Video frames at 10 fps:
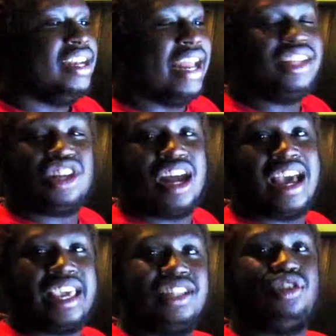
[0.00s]
They
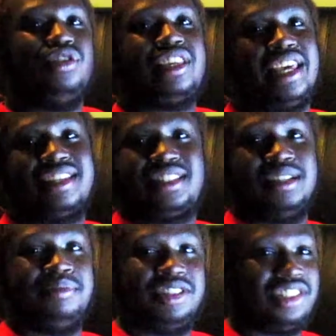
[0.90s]
try and get you to kiss
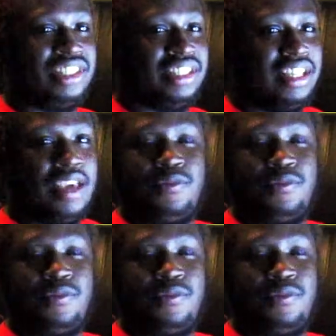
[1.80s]
them and shit